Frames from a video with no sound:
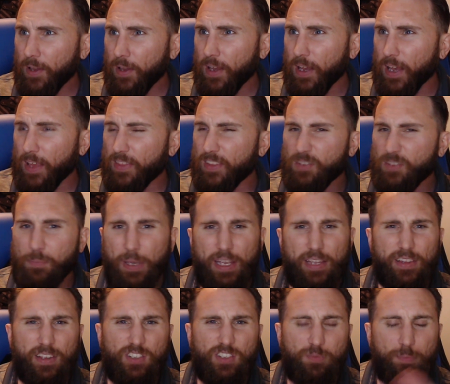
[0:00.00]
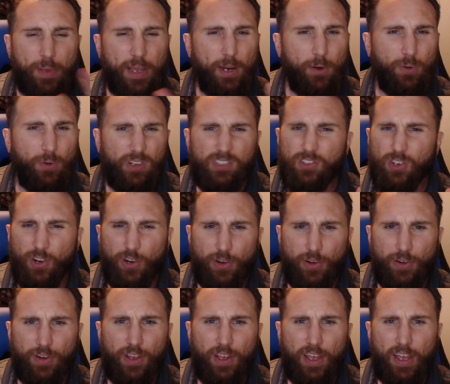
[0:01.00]
and it being this big
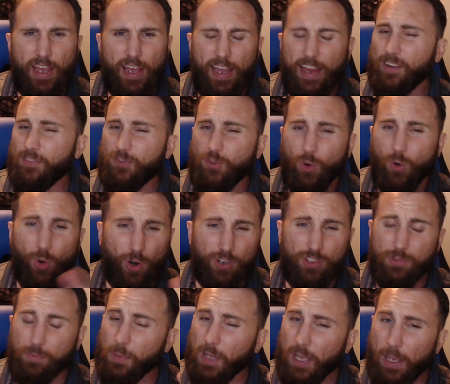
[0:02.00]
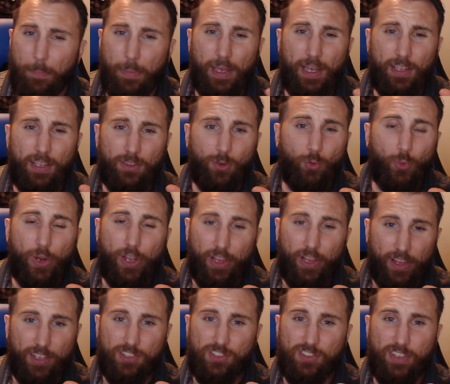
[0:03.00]
return. And of course, me being the
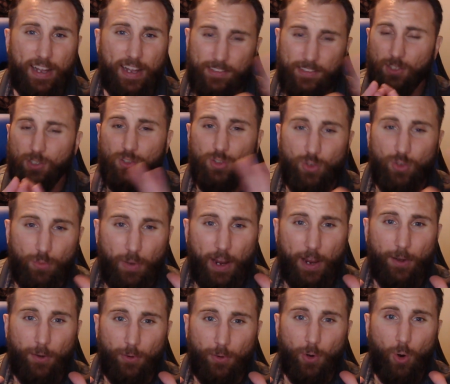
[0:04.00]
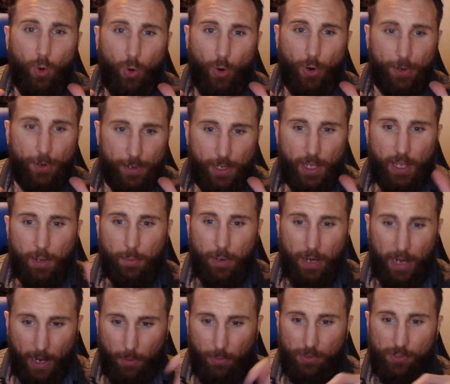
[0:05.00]
realist, not to toot my own horn, but
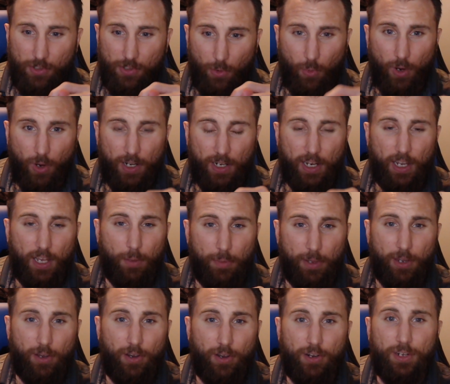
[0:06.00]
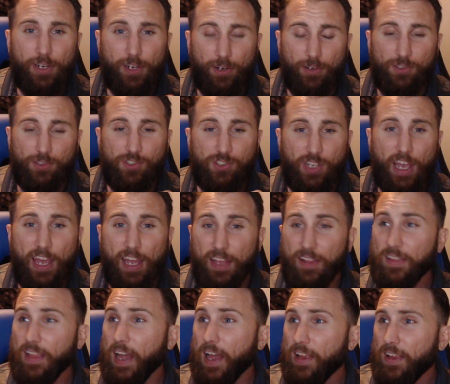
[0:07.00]
I was the one coming on here
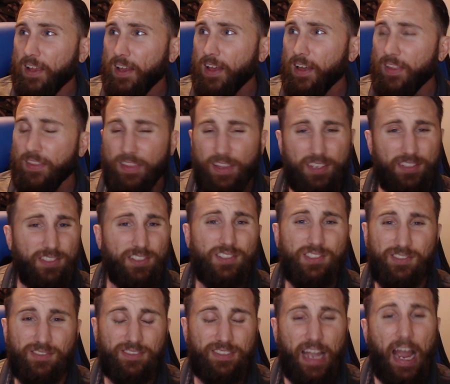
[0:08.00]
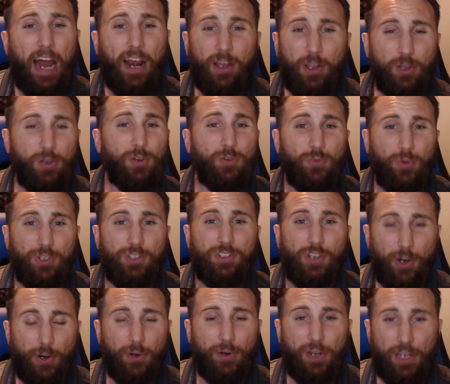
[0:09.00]
saying that this is not a good
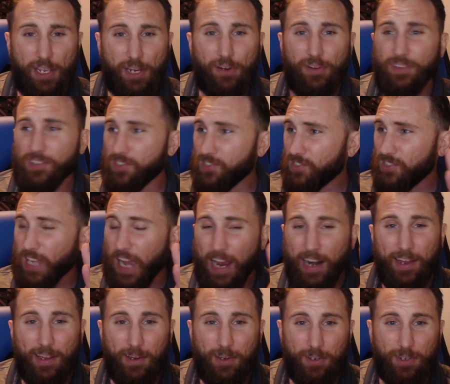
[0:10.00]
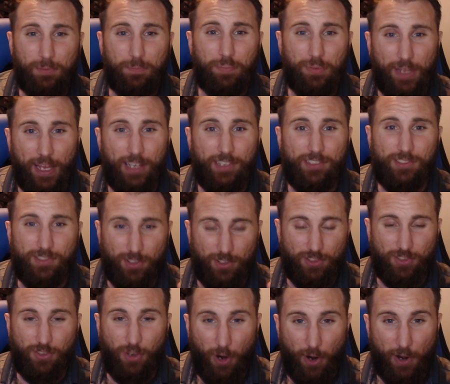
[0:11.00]
return here. This is not a good place to
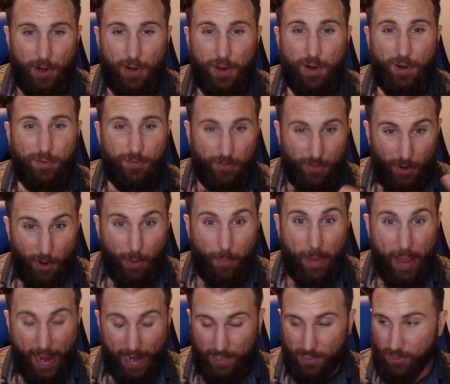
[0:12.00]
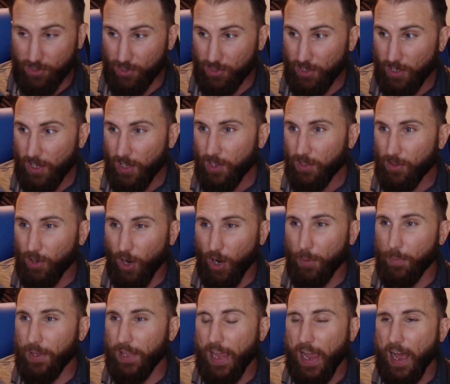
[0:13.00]
start for a match.
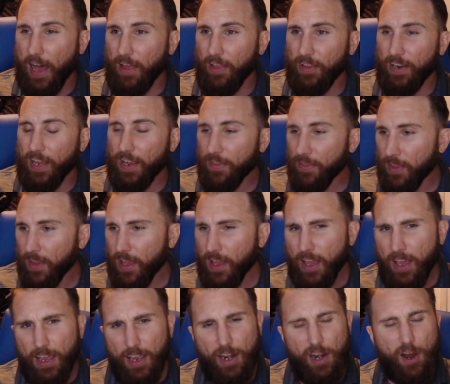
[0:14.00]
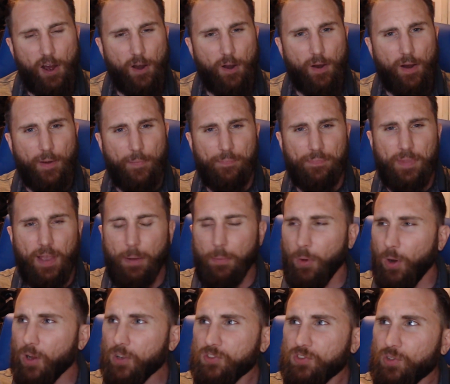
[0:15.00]
Darby Allin and, you know, I'm
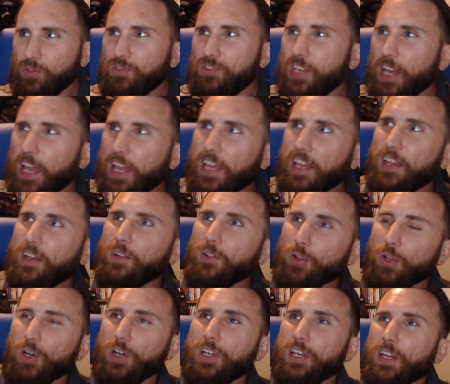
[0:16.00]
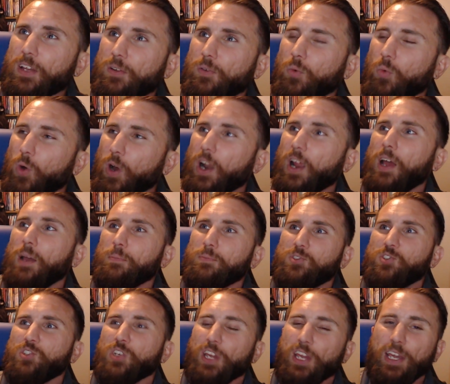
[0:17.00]
also taking a look at what I'm
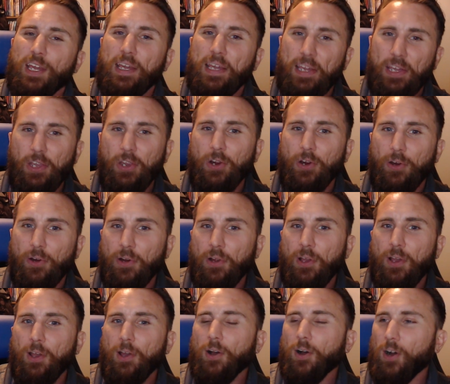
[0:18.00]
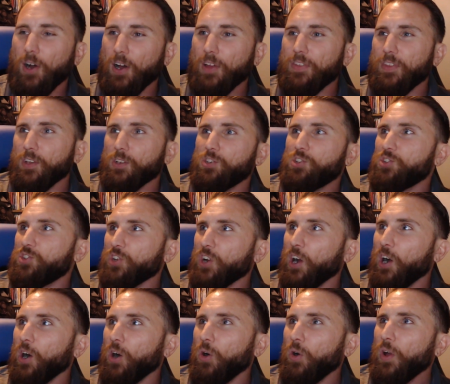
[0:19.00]
seeing here on this
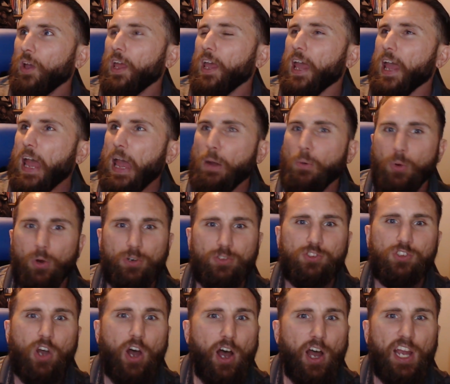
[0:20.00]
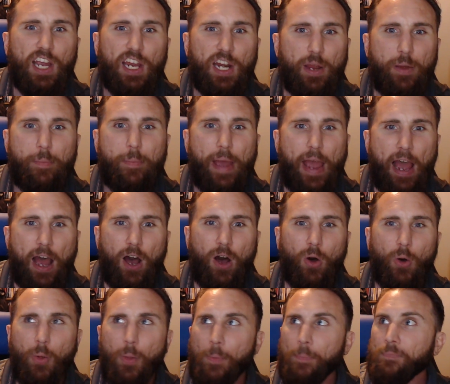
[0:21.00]
show and we're talking
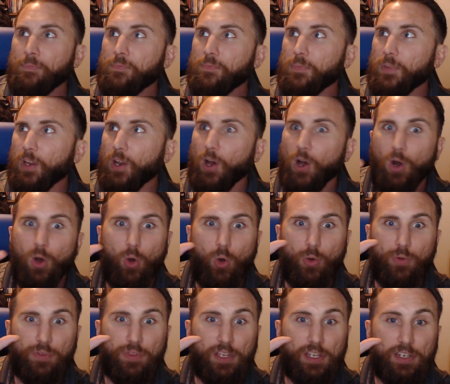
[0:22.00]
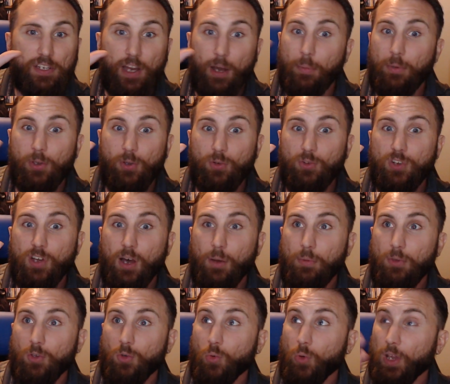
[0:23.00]
about you know, the
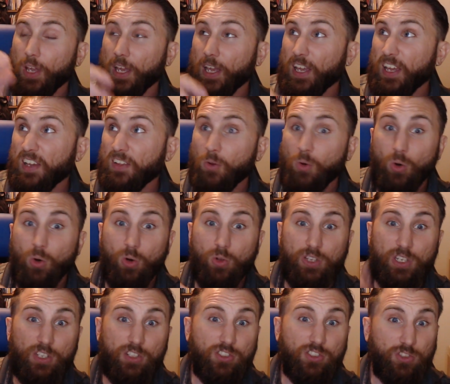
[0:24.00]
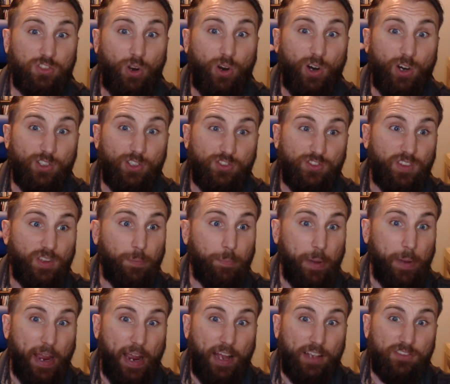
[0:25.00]
WWE and all these stars from the
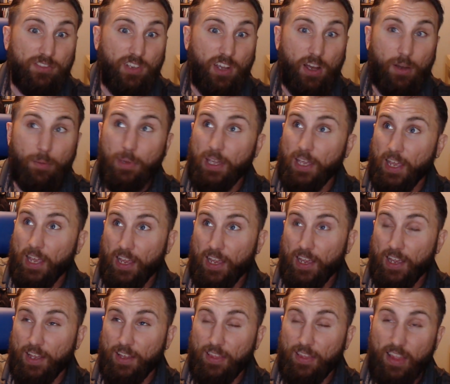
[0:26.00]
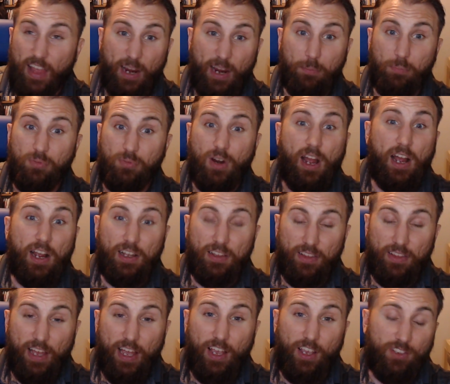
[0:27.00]
past coming in, like Brock
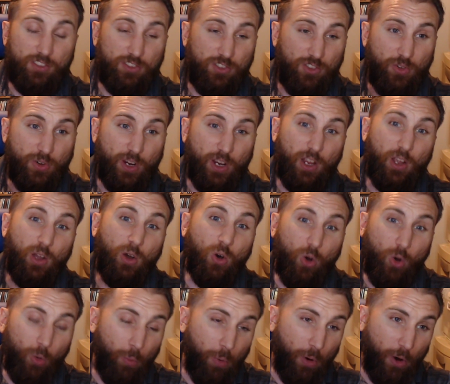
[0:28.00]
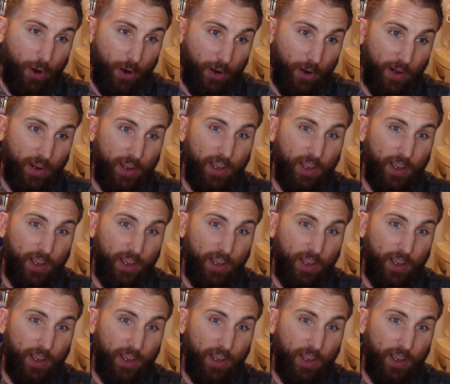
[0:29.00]
Lesnar and Goldberg,